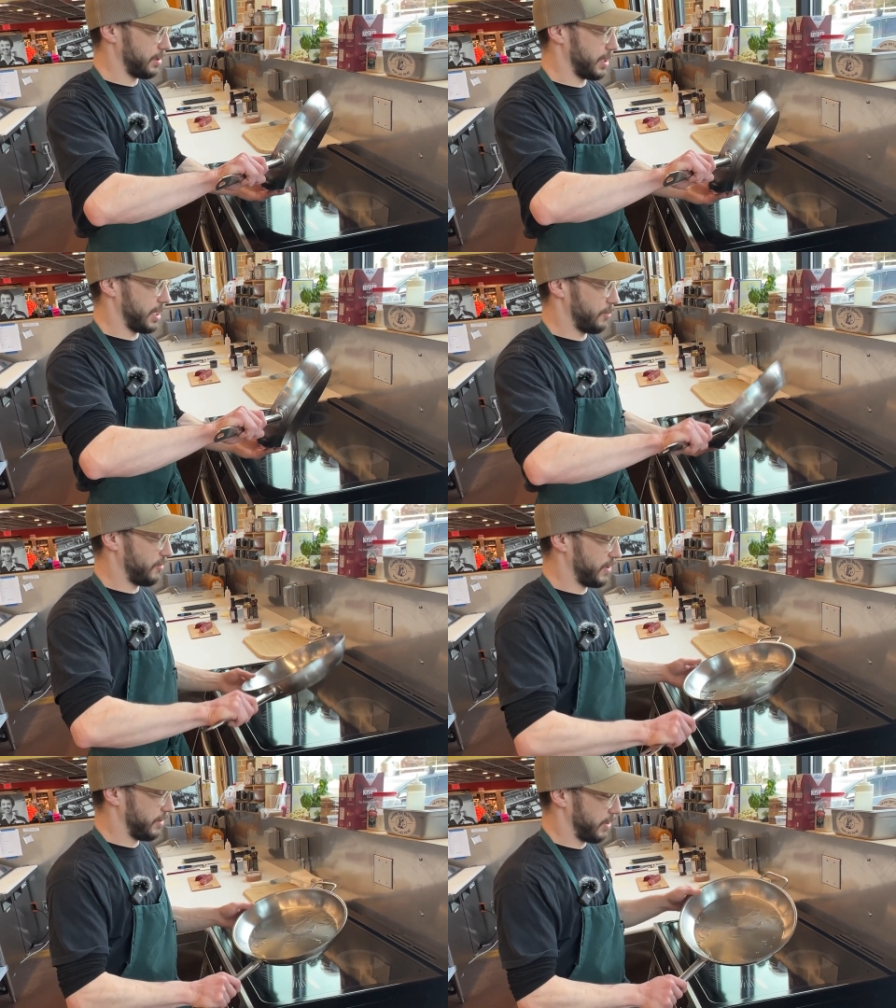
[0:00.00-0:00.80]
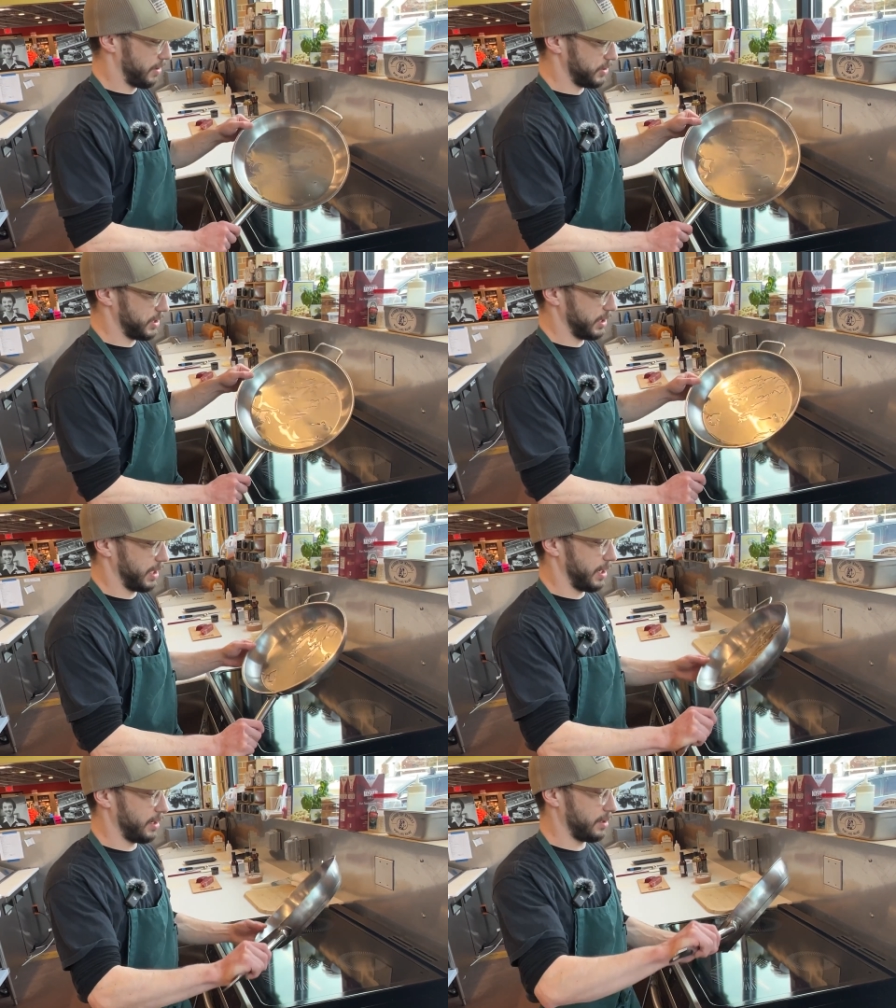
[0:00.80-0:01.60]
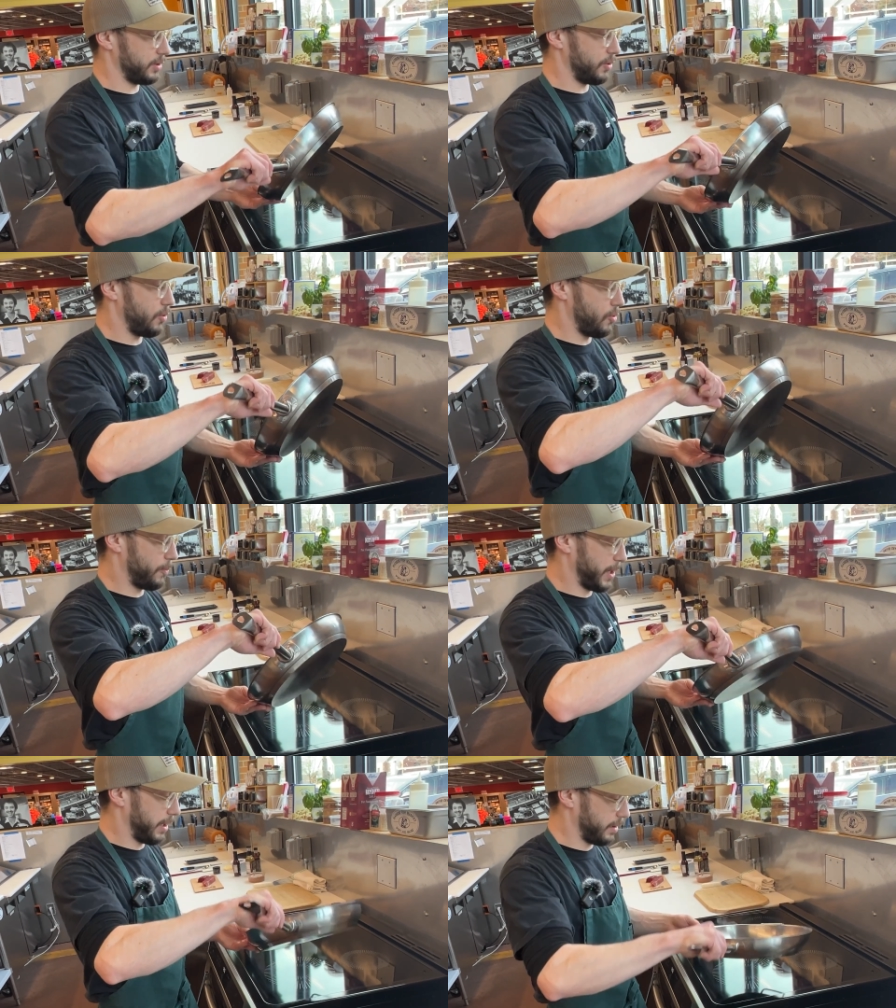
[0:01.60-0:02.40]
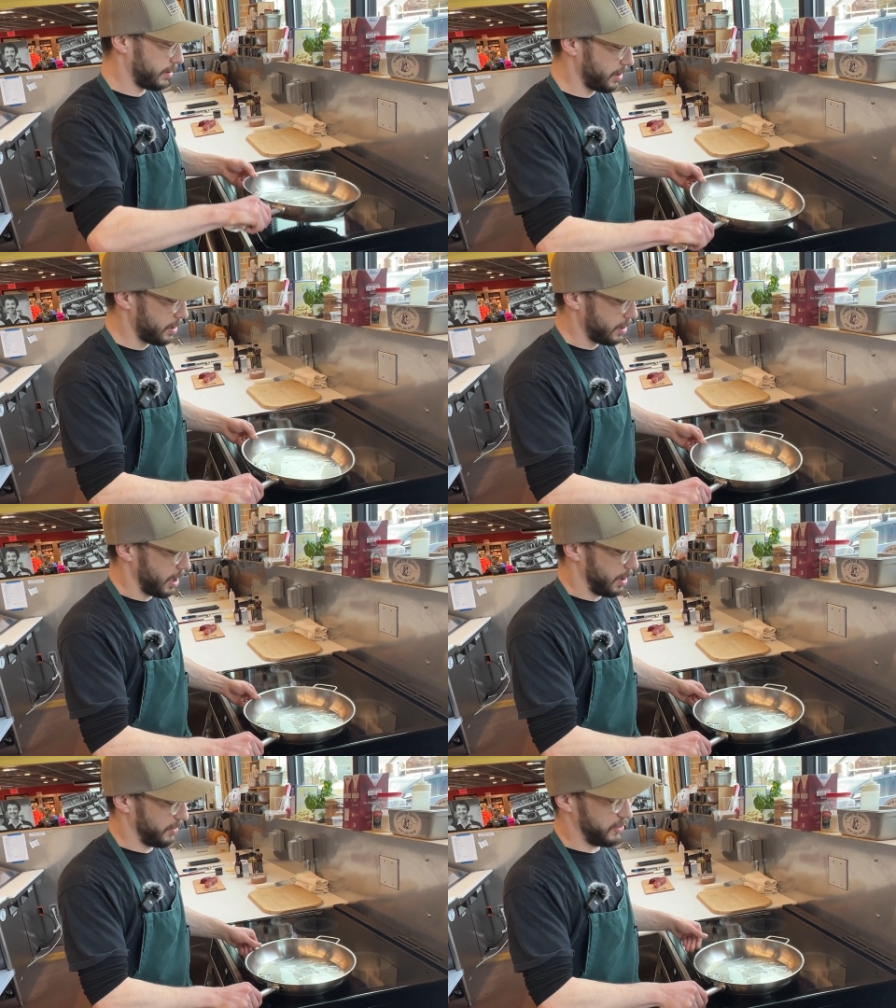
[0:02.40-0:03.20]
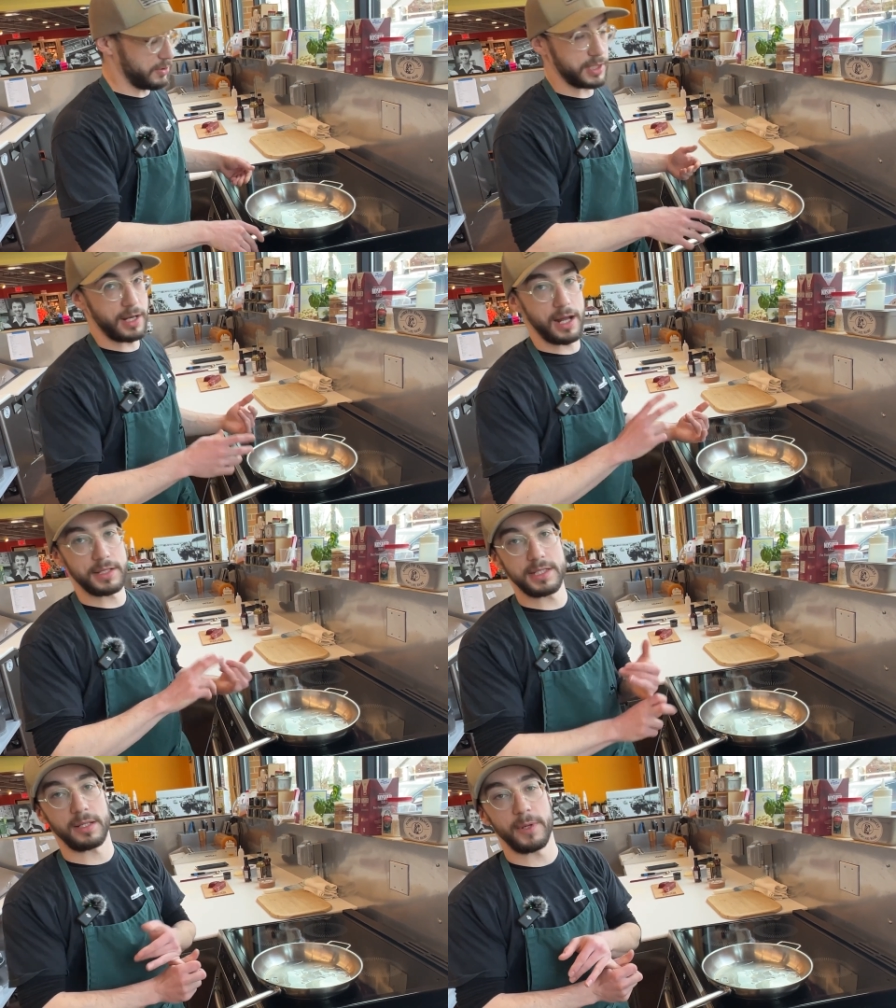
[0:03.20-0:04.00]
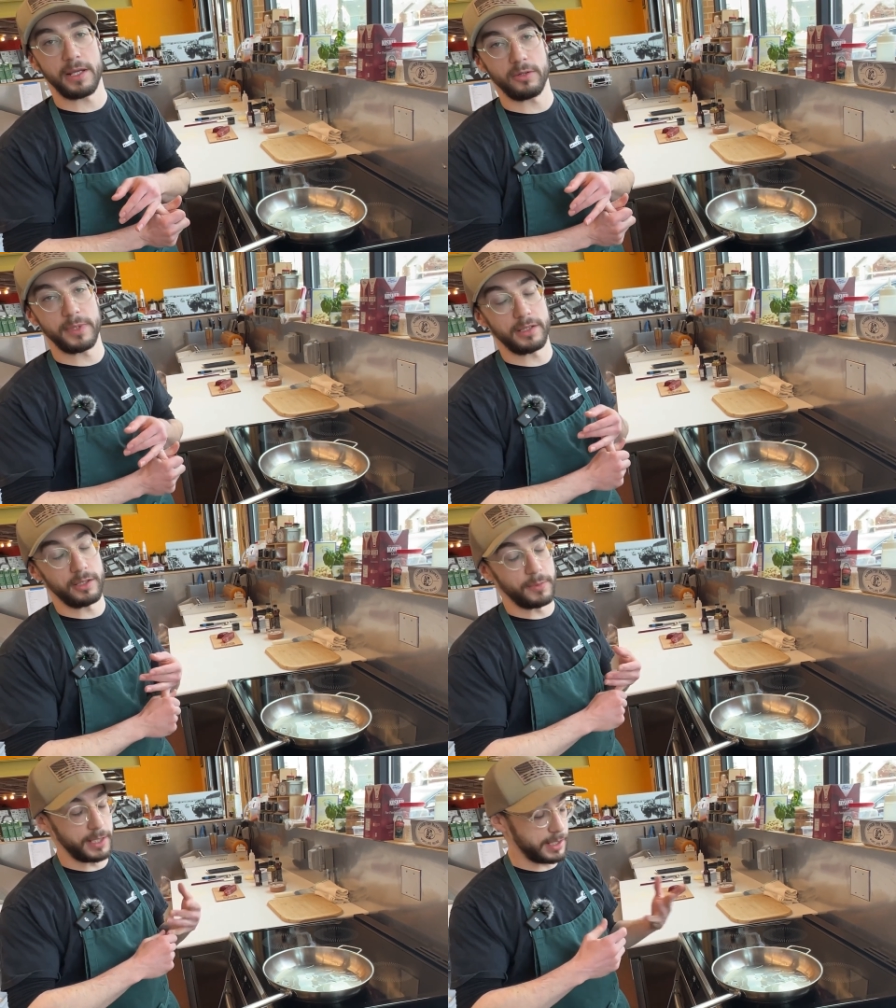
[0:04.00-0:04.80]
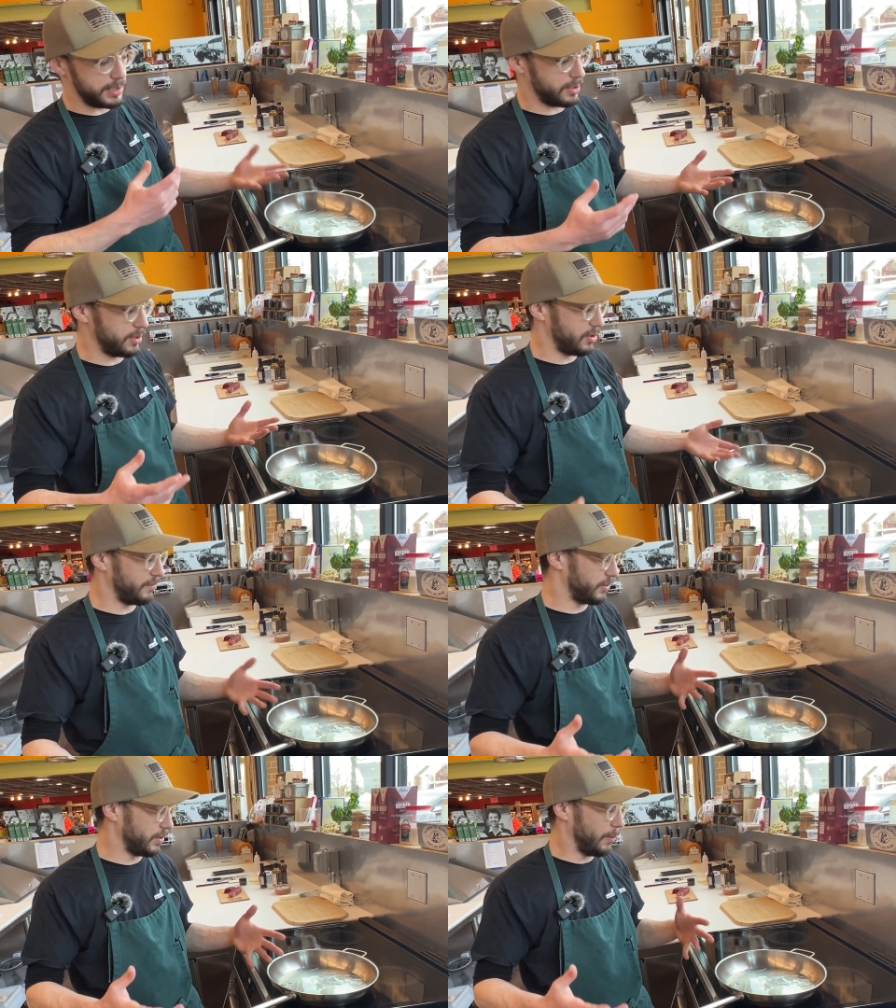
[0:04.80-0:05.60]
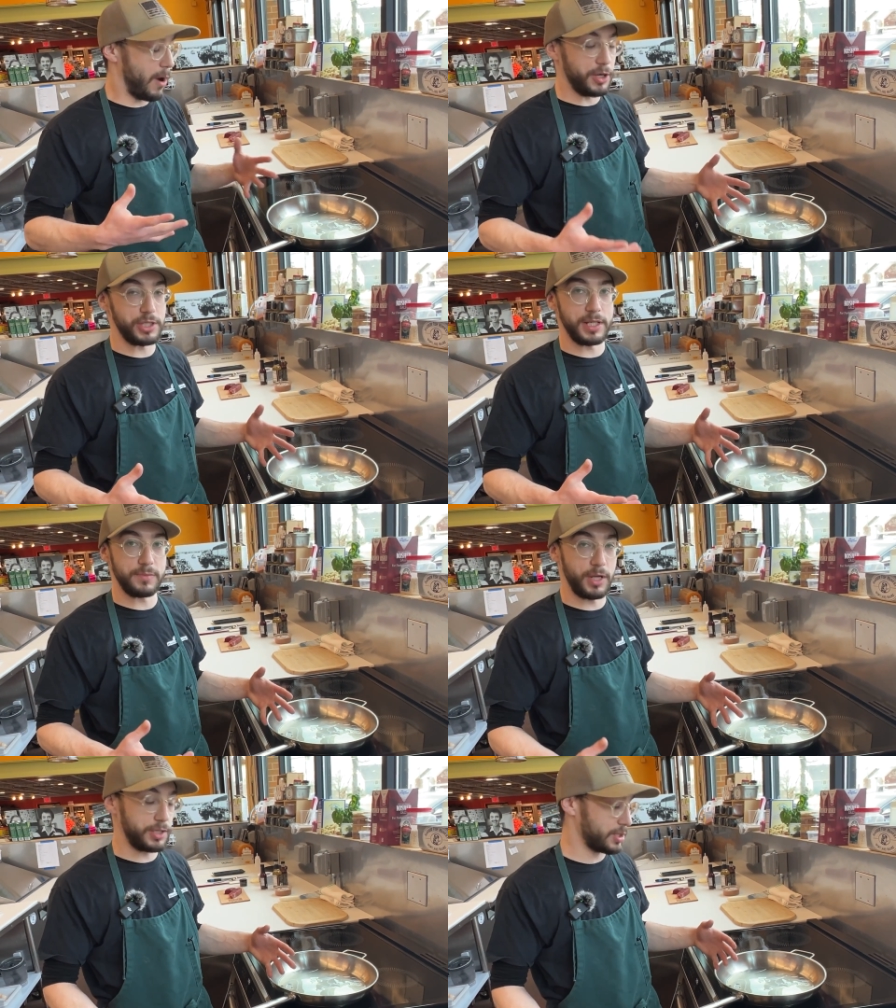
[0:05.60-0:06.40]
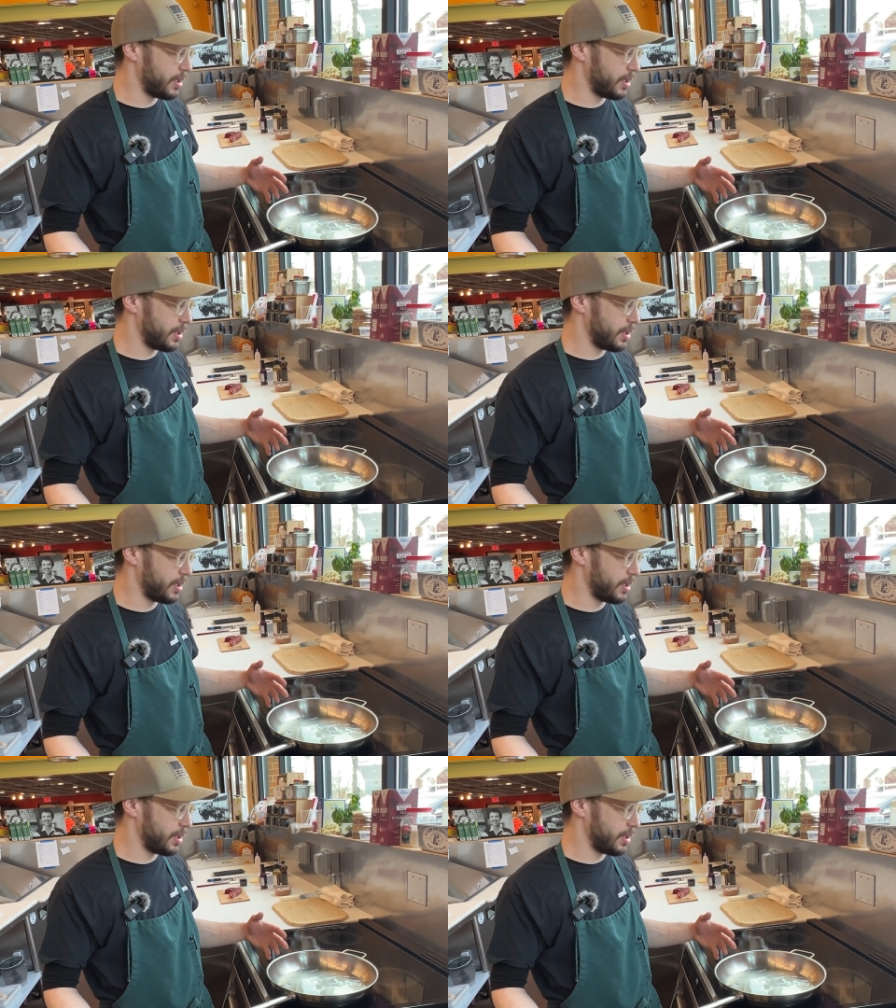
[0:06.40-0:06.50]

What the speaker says: kind of move that around so you can get the whole pan. If you use a non-stick pan, it'll be a little bit easier. You don't have to really watch it as much.